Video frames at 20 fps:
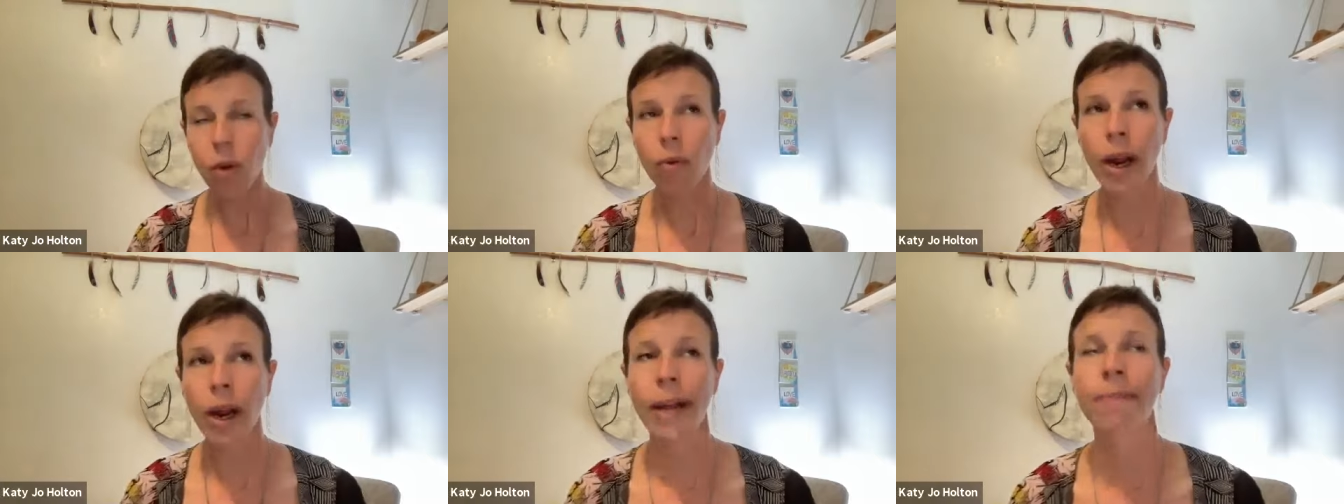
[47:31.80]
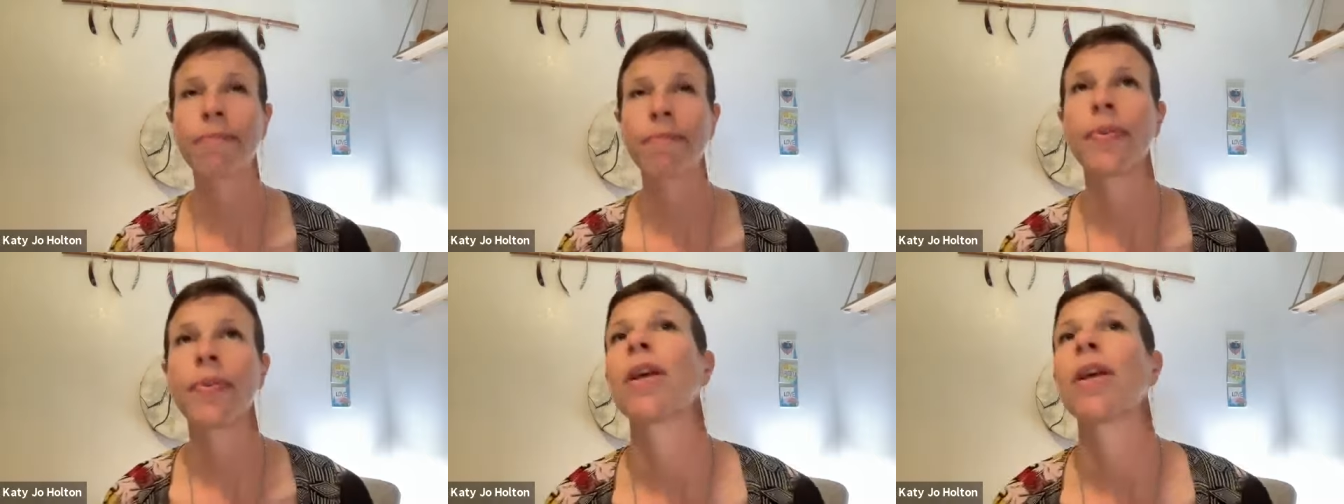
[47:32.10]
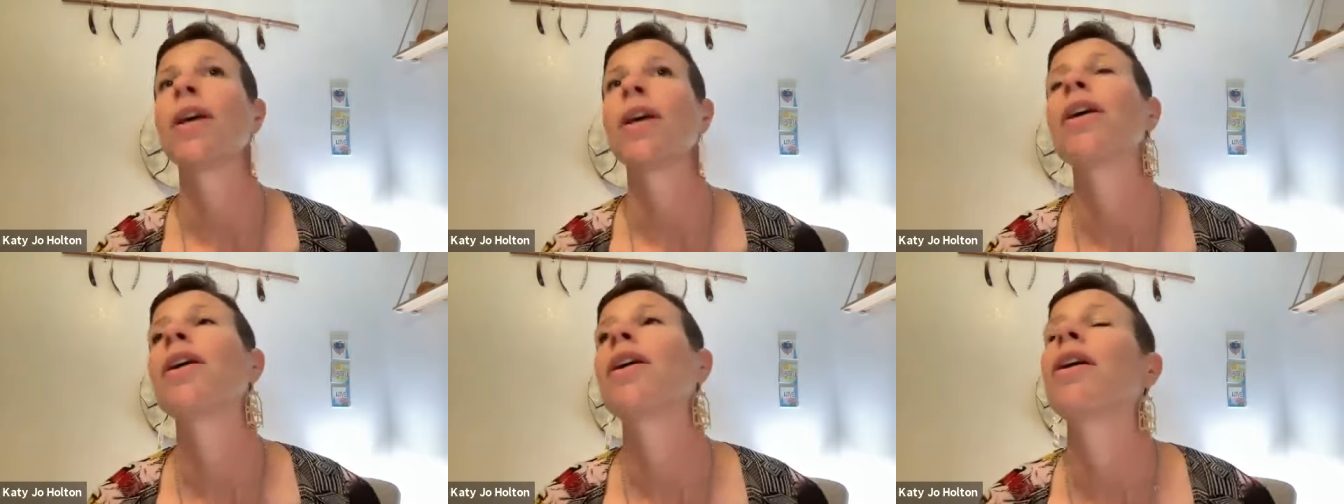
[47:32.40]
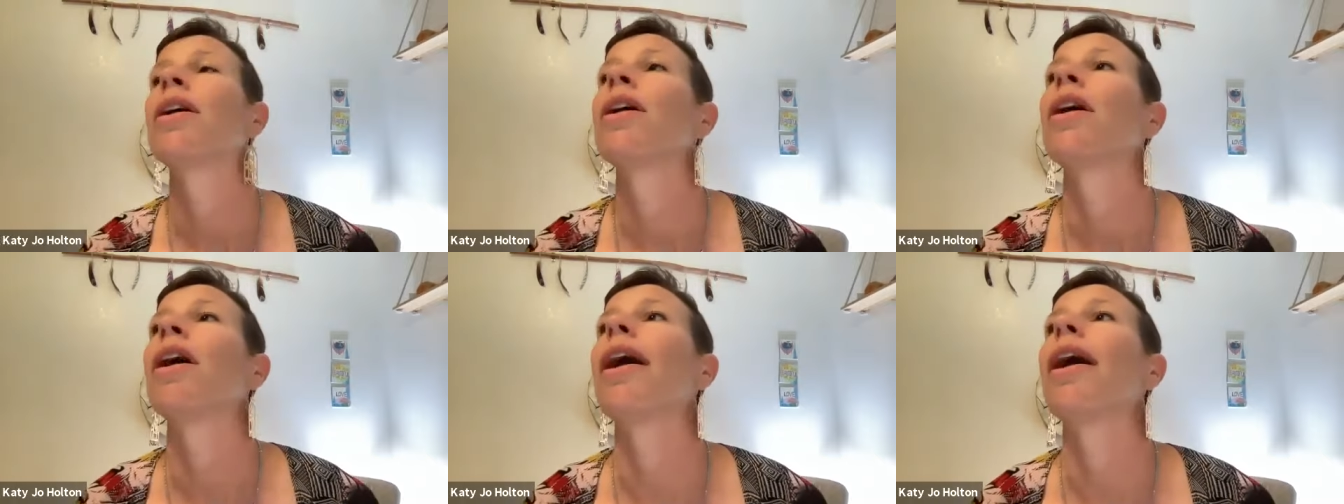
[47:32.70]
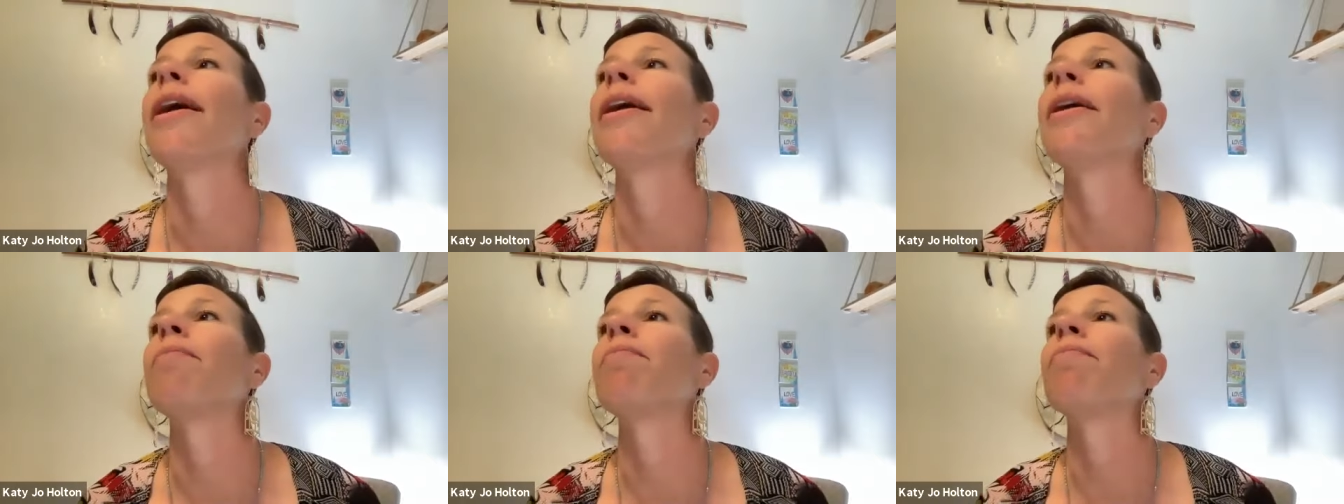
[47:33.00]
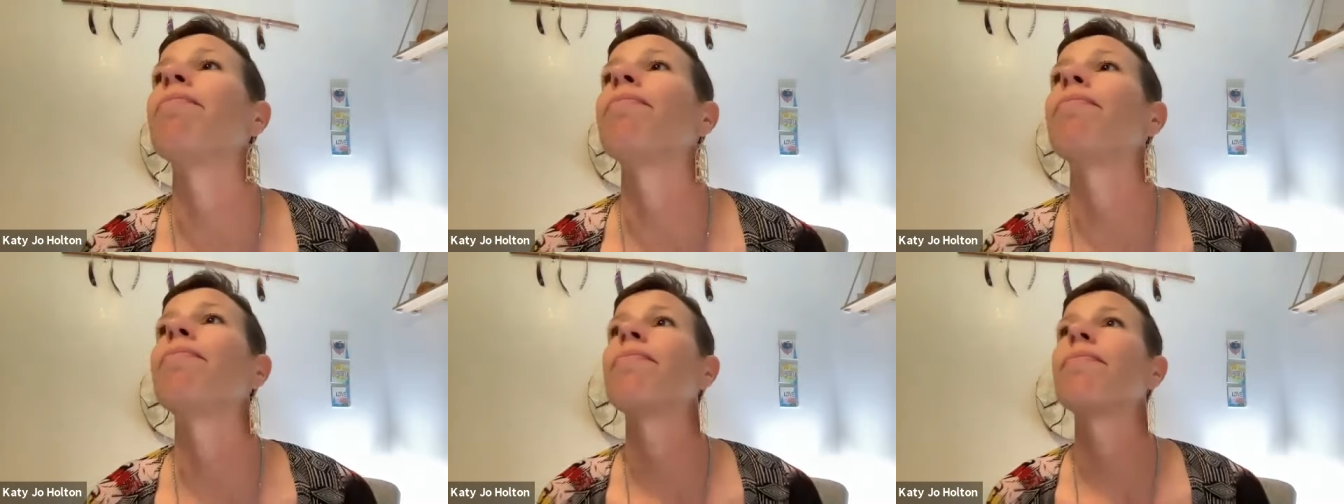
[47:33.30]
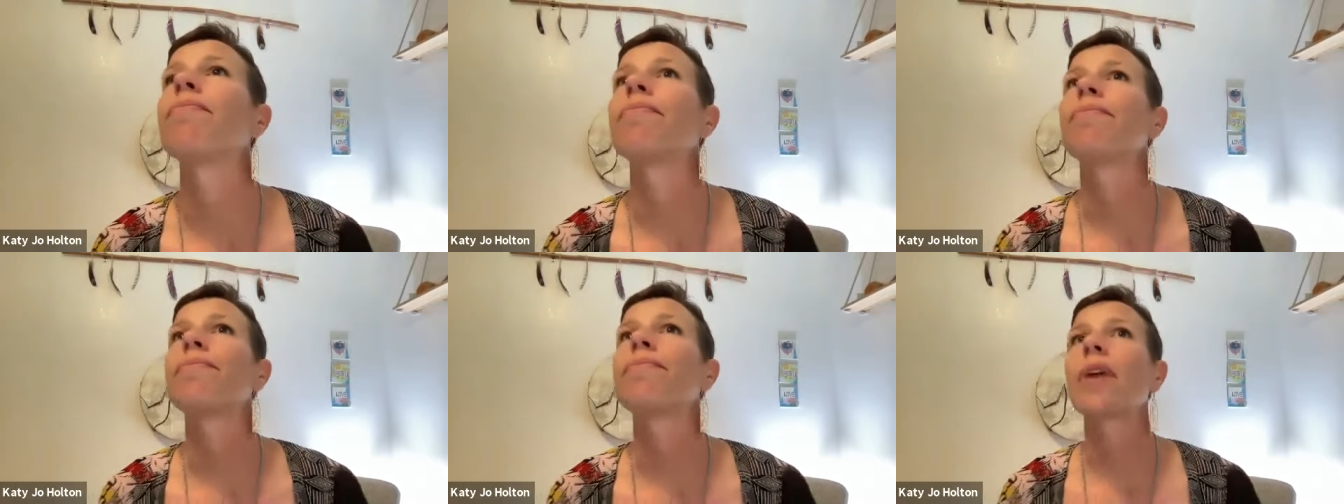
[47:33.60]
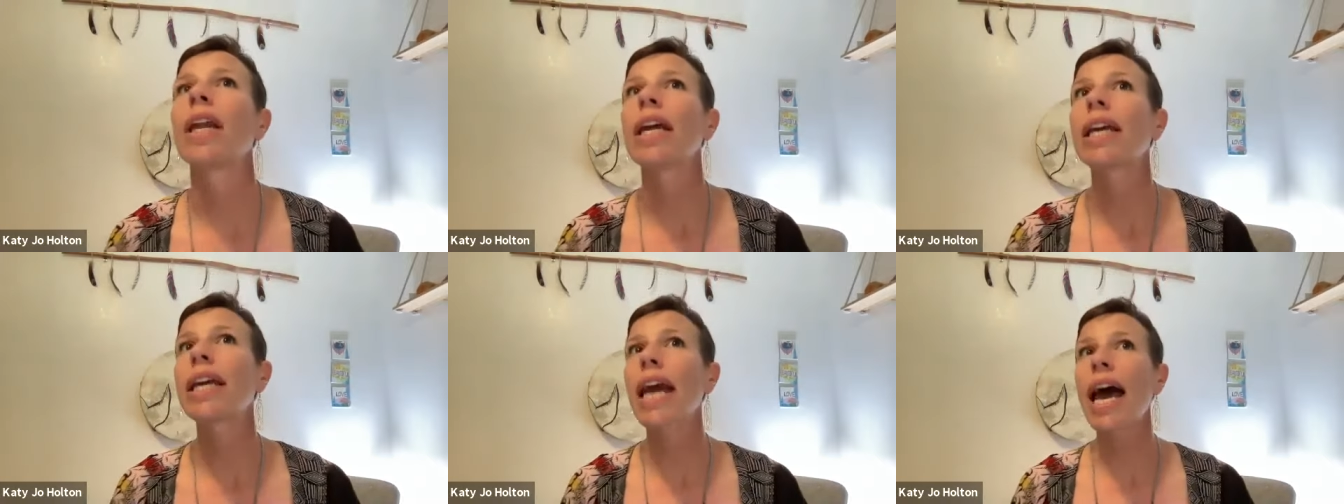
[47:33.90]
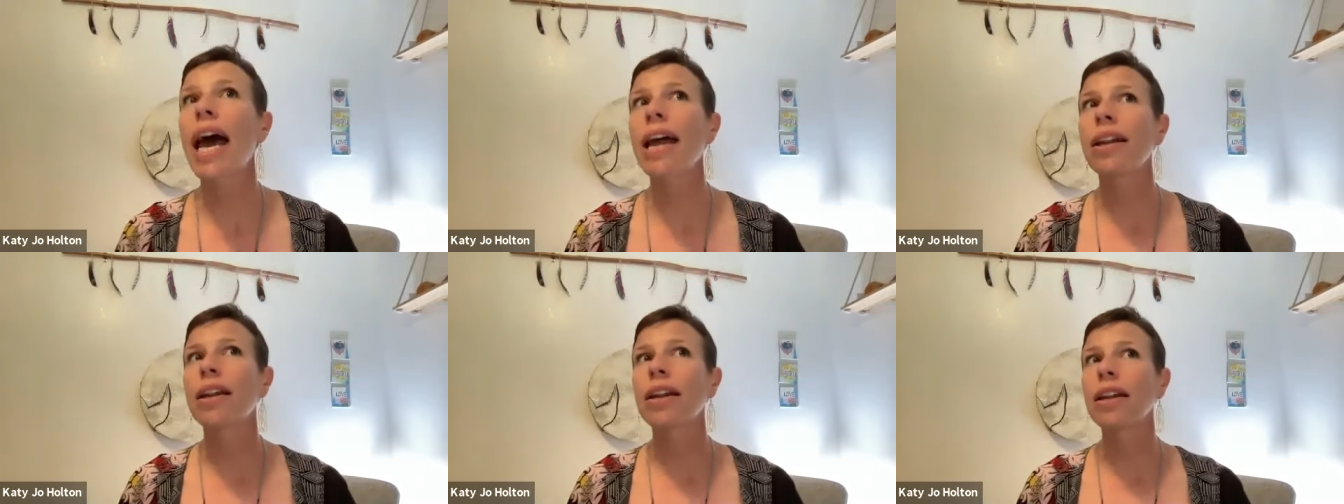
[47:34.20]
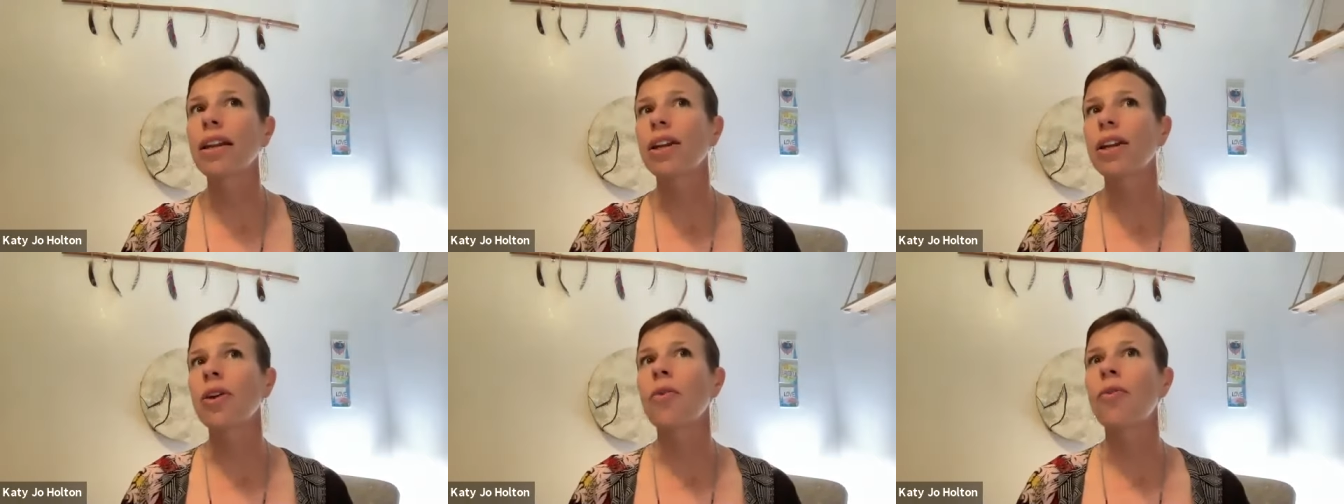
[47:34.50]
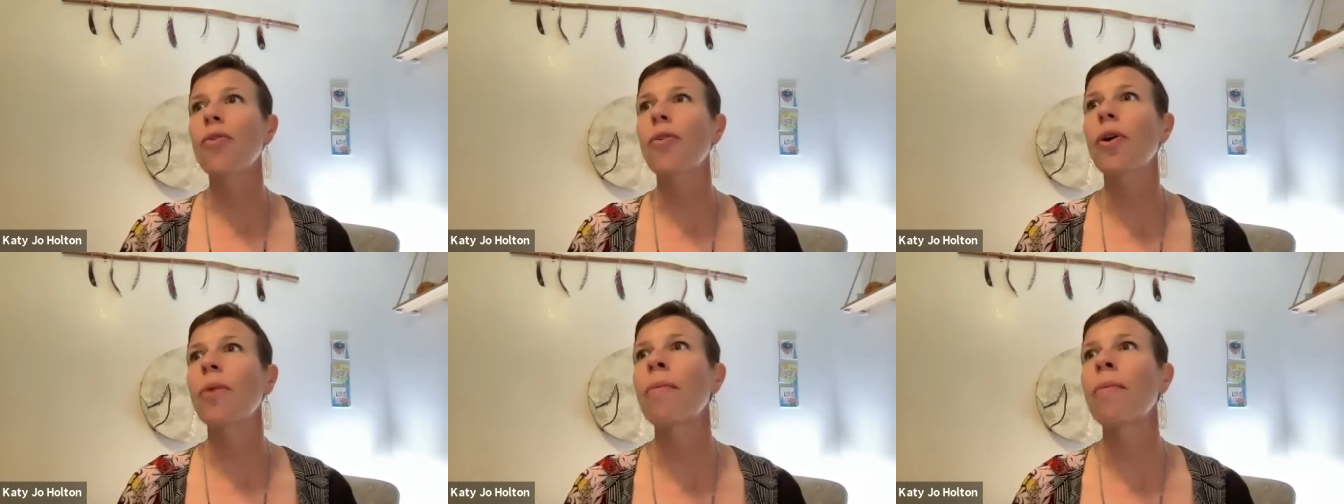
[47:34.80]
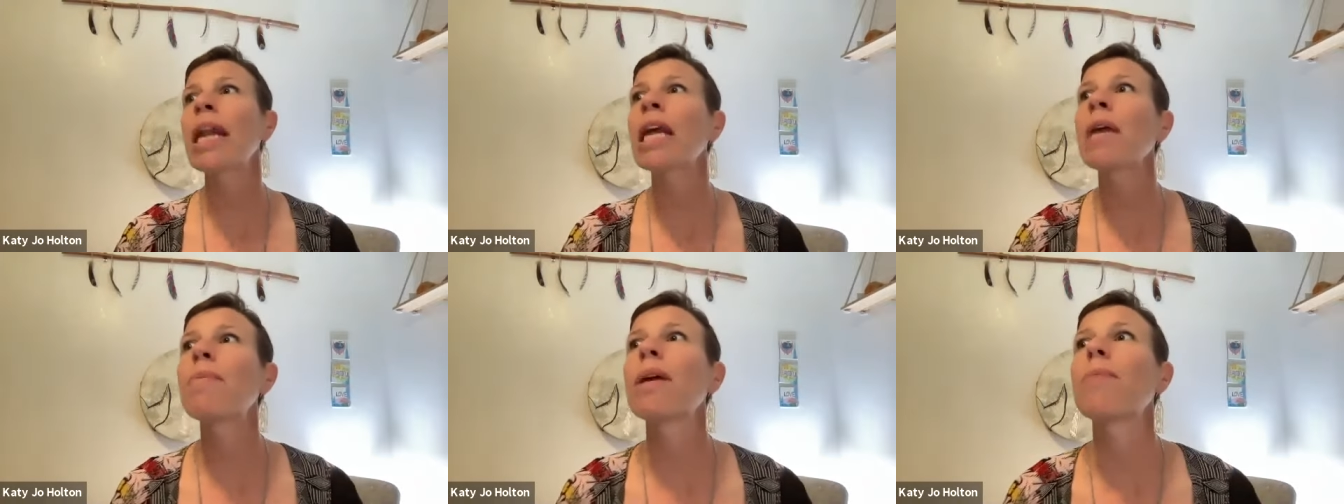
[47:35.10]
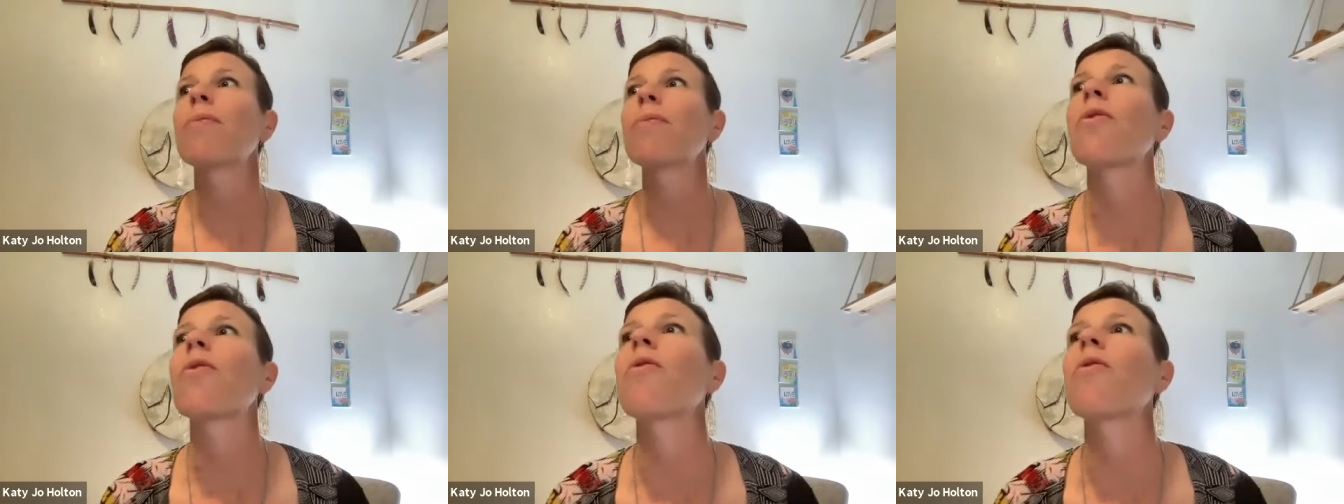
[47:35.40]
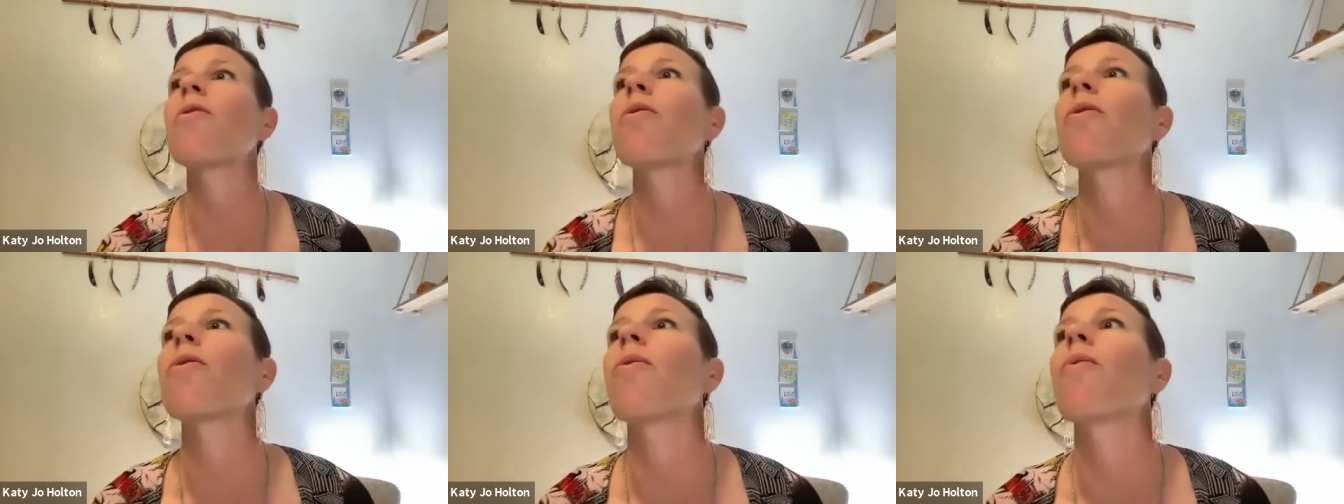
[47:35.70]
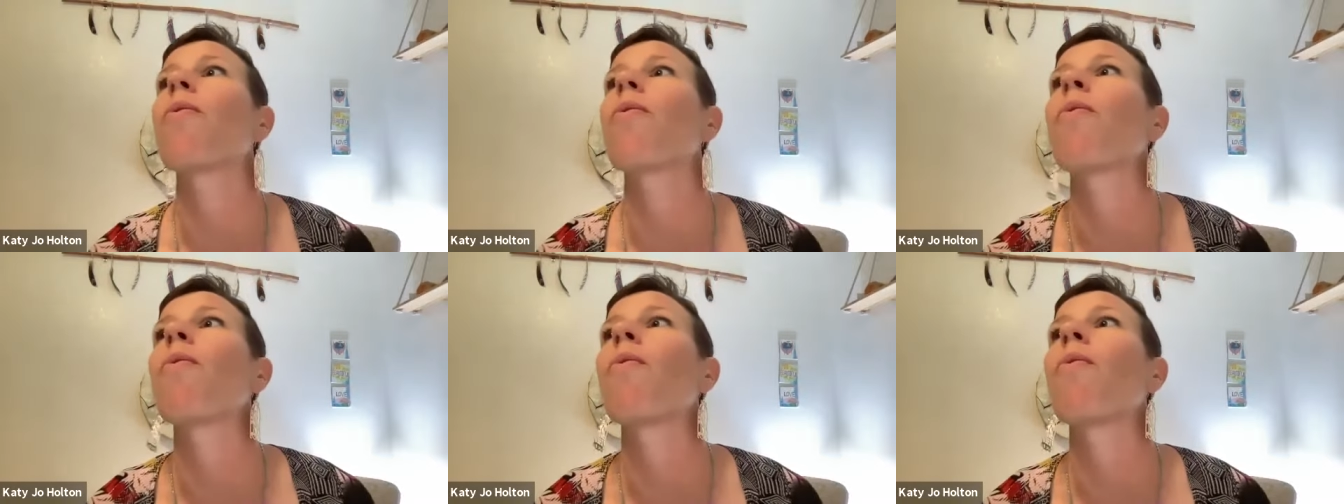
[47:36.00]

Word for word: Right. Um, and again, you know, for many people,